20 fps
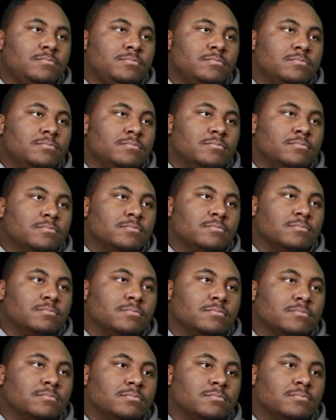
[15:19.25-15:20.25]

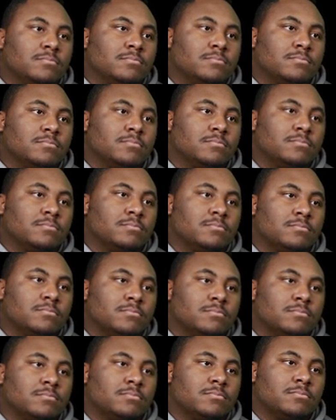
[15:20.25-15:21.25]

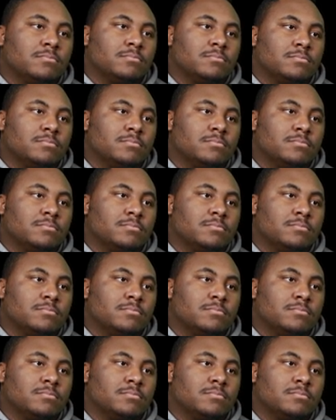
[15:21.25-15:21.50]
The person shown says nothing.